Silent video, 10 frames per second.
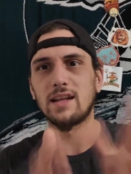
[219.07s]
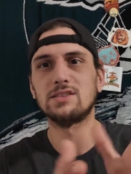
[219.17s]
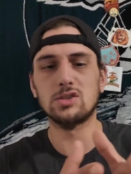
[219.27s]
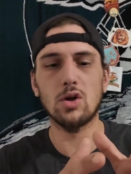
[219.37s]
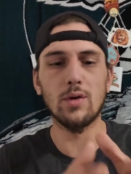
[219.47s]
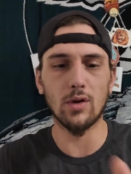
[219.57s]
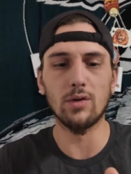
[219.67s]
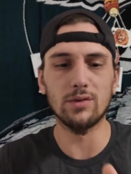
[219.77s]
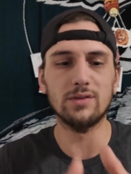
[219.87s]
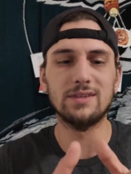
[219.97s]
and that's going
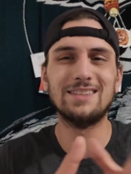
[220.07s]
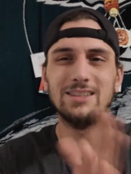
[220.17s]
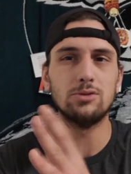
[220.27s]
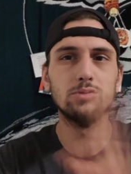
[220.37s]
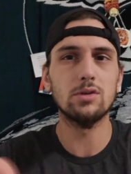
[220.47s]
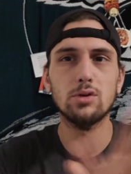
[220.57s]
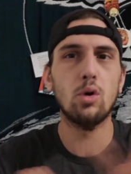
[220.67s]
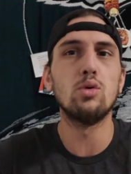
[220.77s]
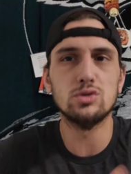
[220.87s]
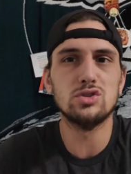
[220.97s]
on throughout
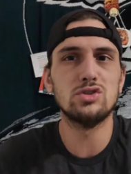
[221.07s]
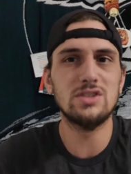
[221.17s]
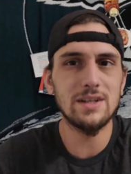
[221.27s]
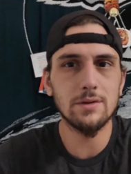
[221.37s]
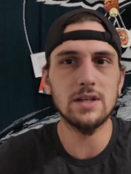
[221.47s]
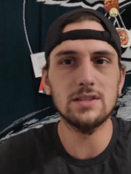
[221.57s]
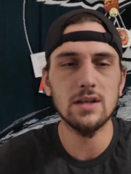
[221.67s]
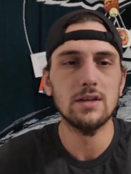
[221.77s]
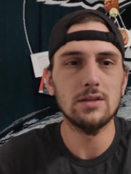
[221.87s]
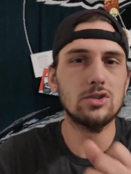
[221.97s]
the whole series,